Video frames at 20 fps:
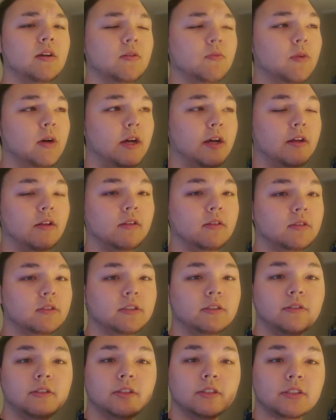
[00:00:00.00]
Well,
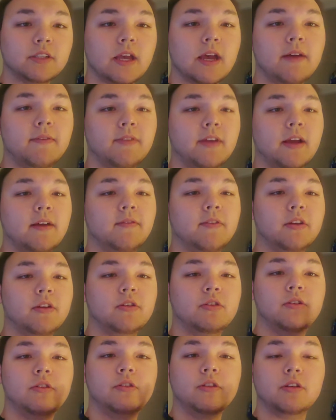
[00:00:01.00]
you just have to have
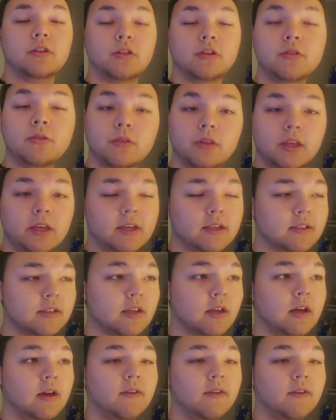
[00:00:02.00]
a to-do list